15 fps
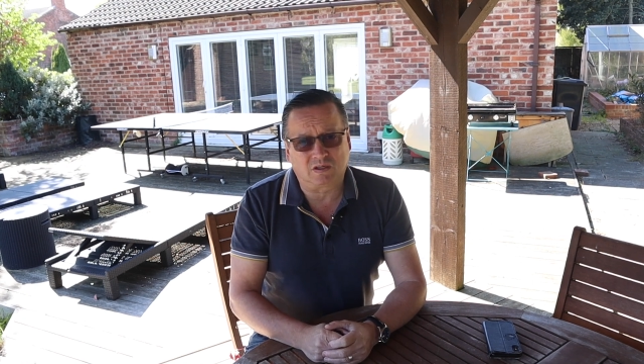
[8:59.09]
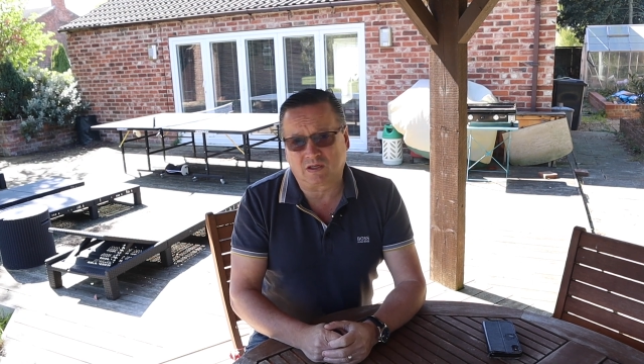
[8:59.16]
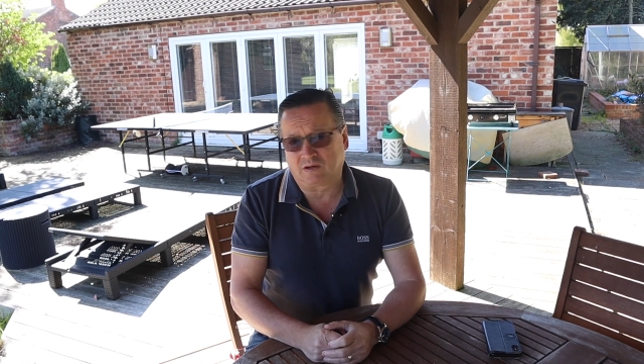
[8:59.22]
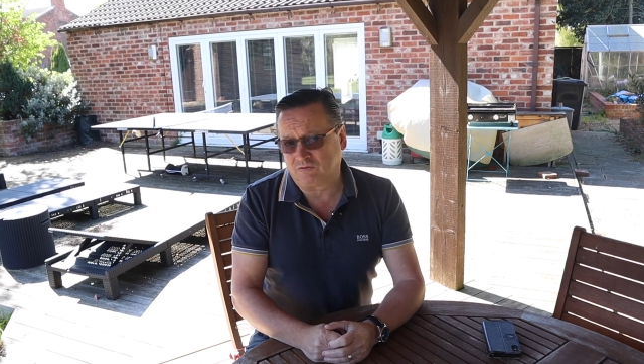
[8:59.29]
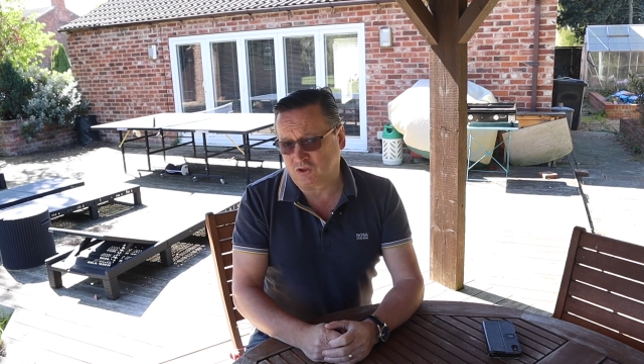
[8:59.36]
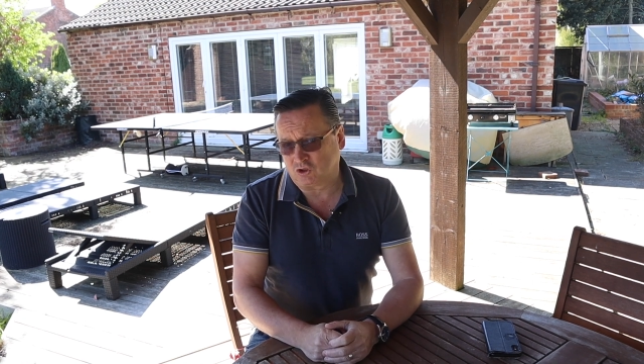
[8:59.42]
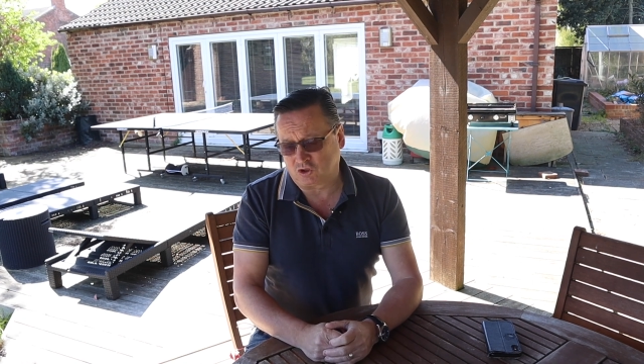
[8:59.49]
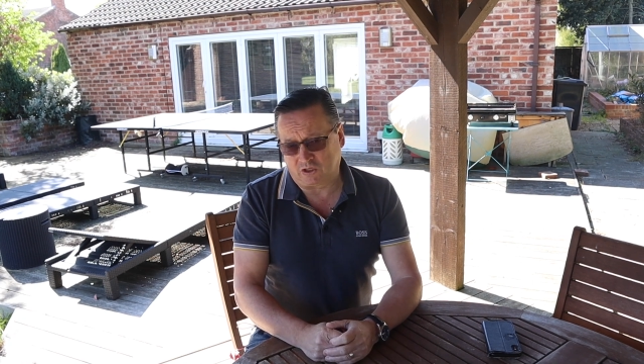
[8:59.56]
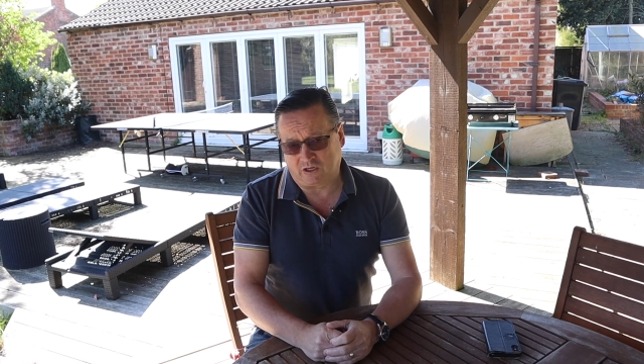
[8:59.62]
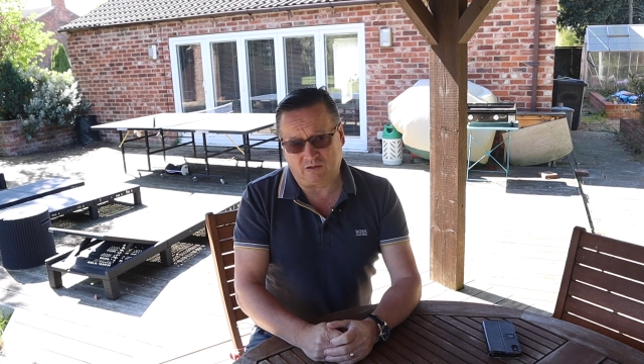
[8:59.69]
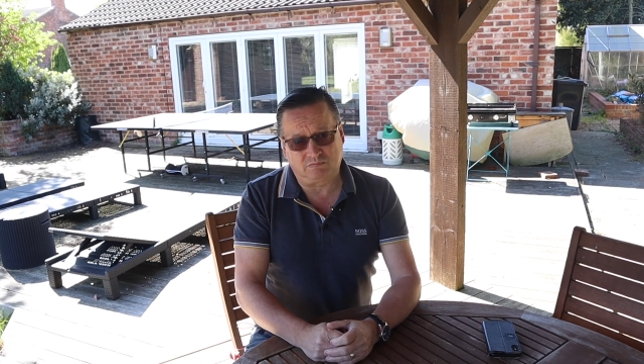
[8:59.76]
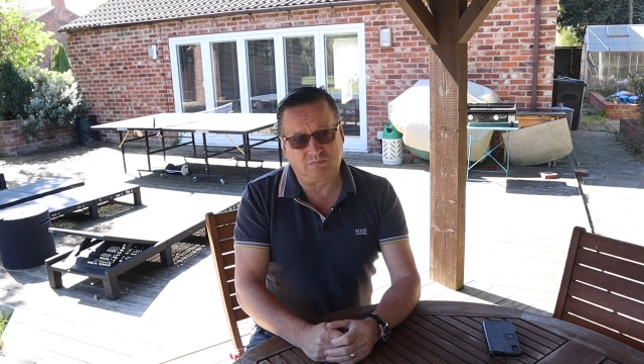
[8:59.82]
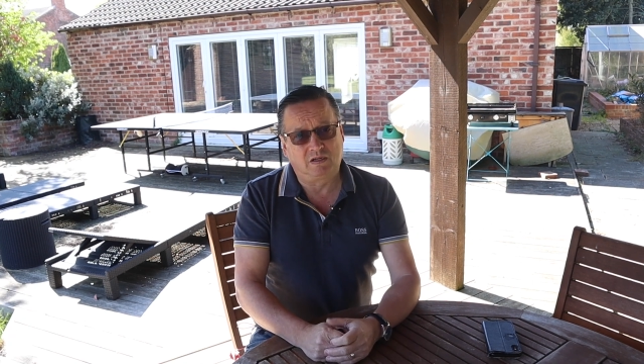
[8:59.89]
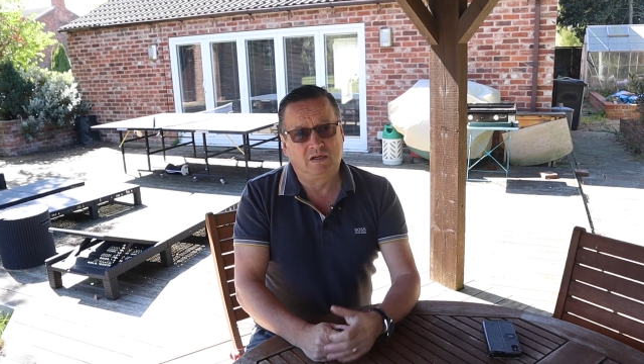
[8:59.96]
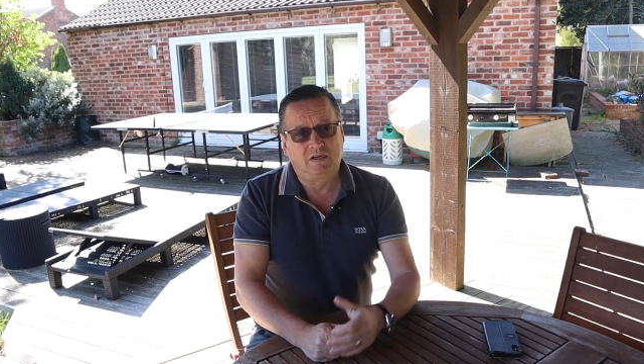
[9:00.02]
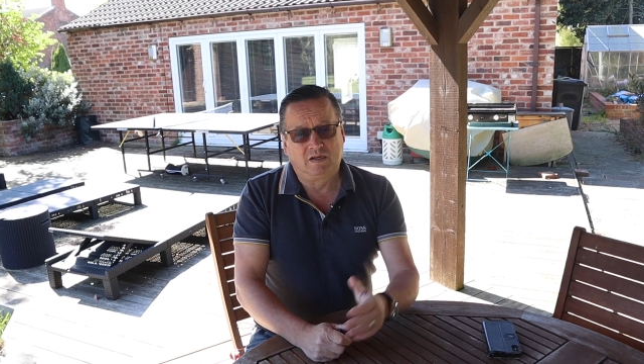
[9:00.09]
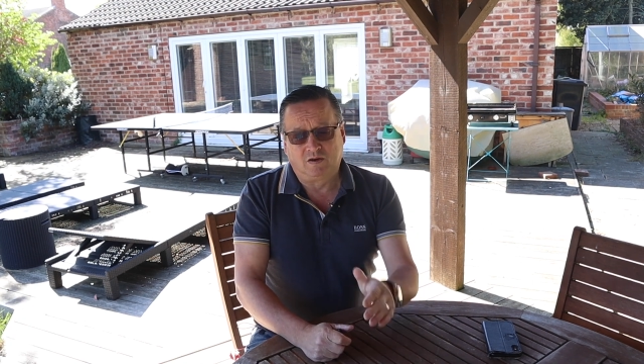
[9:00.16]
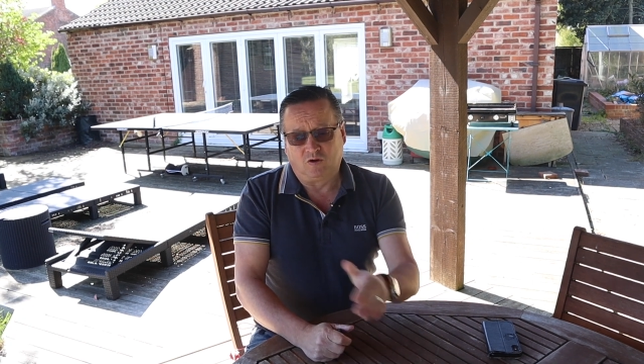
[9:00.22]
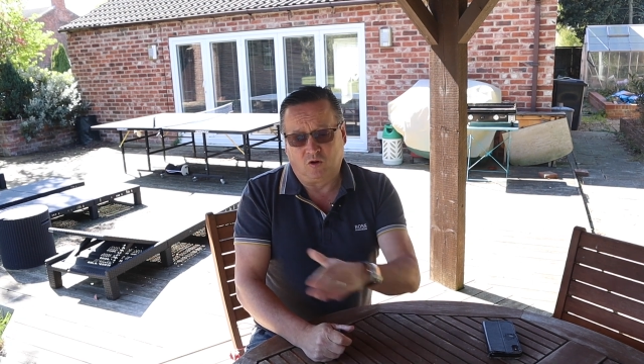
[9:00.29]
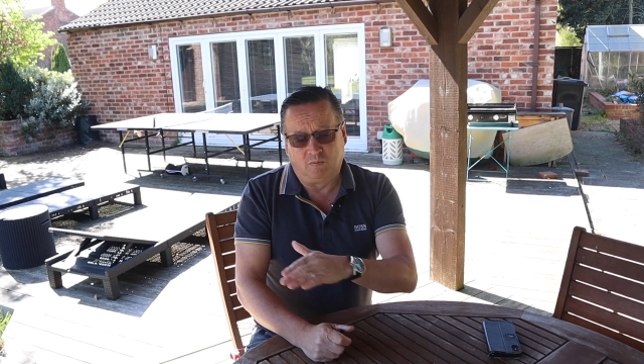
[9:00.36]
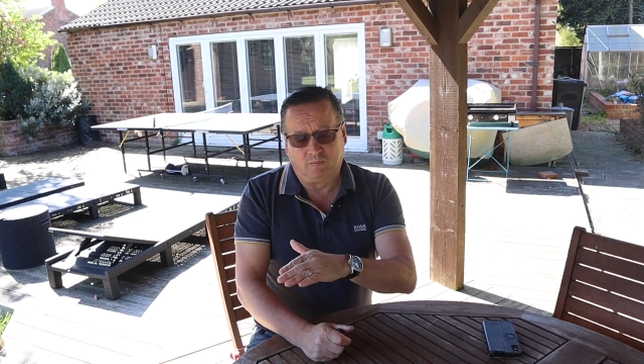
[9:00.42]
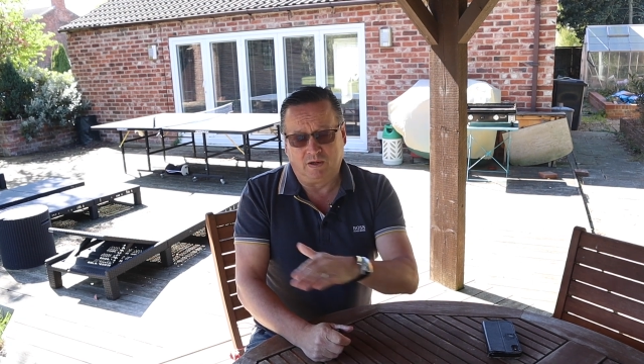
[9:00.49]
give us a shout
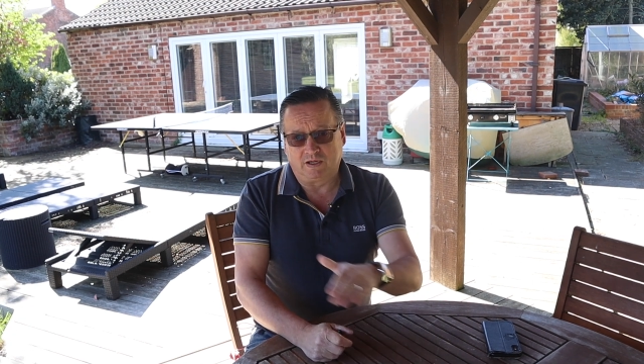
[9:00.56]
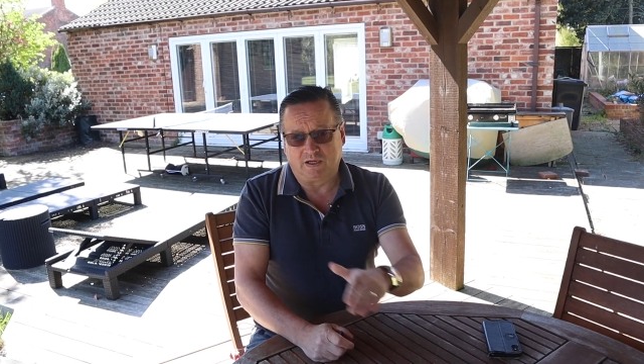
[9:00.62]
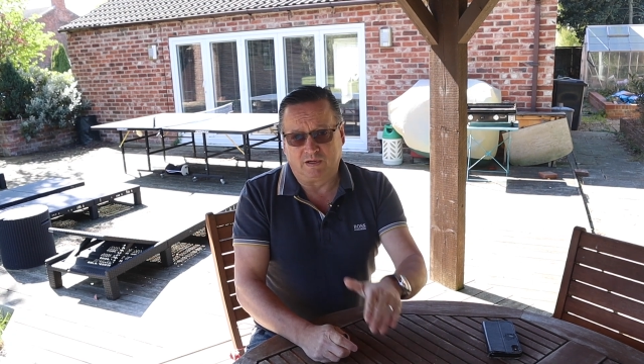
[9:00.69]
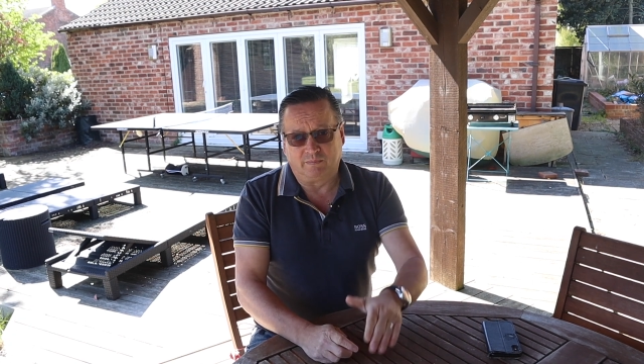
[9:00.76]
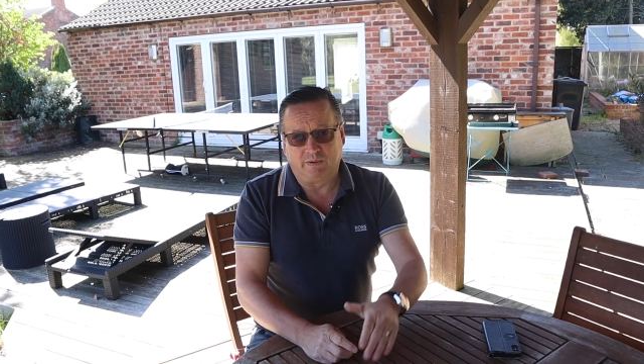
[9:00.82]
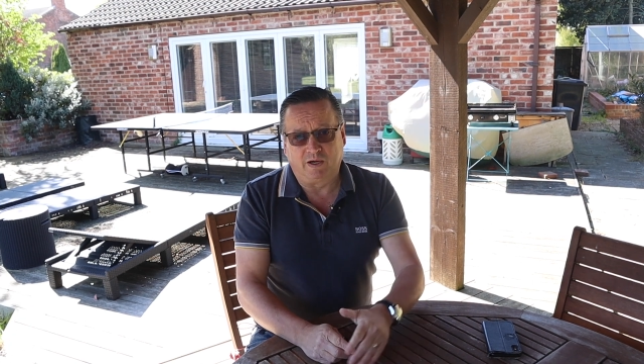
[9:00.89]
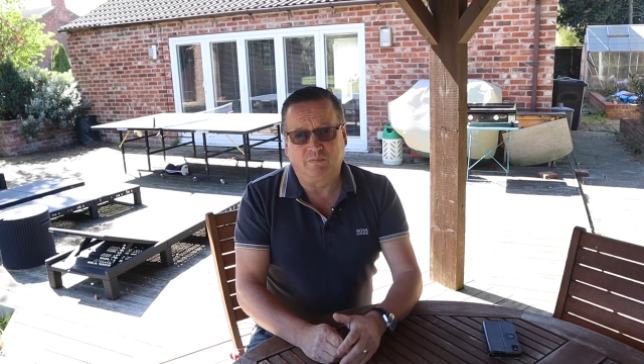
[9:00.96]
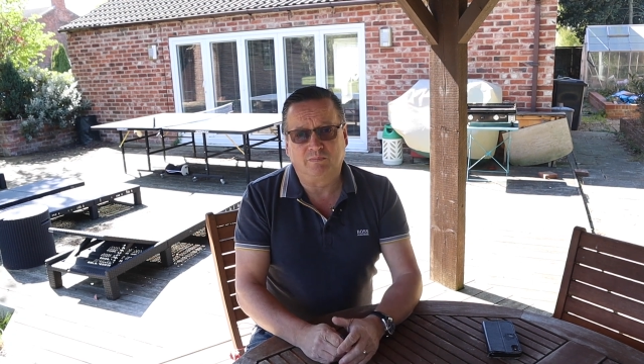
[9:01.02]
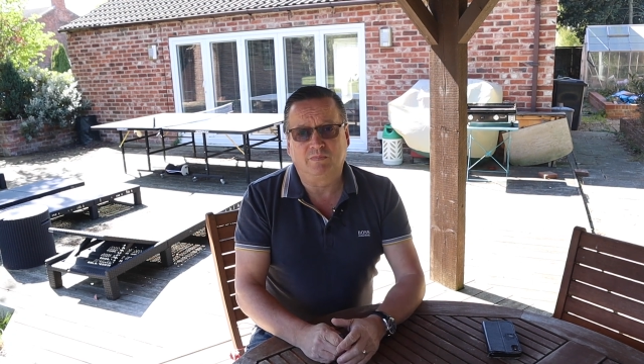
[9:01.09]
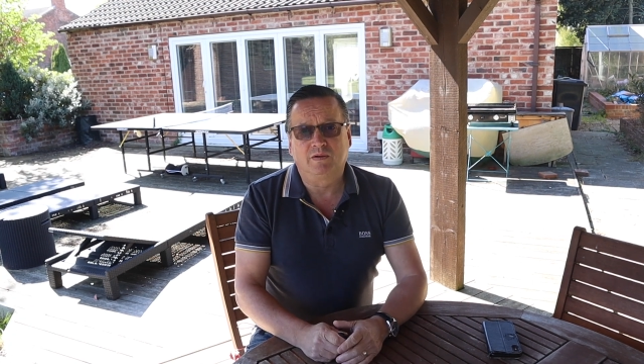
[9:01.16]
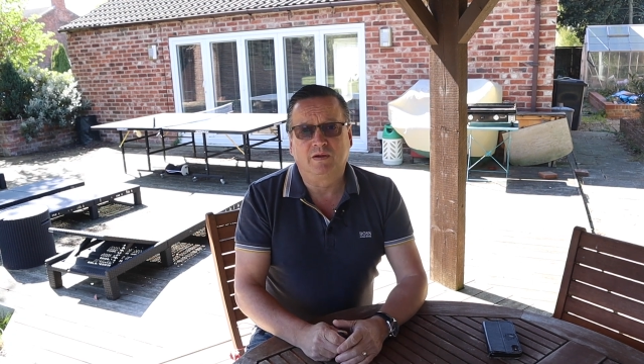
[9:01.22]
on my email.